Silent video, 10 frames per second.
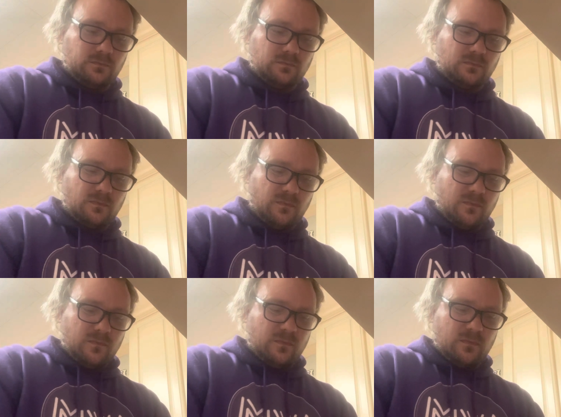
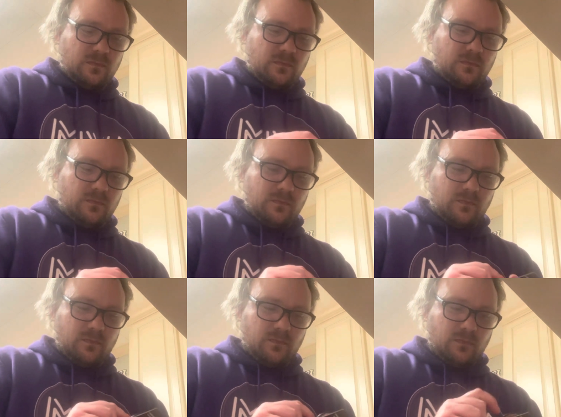
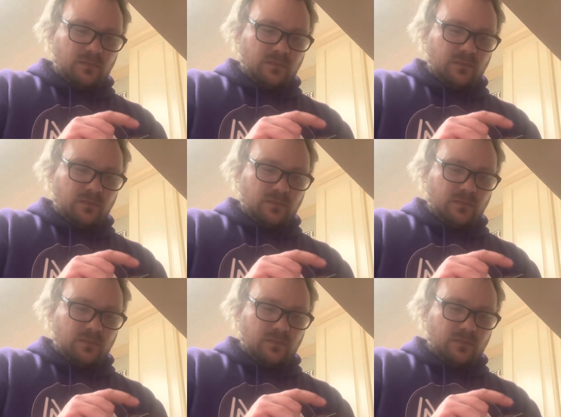Nothing is said.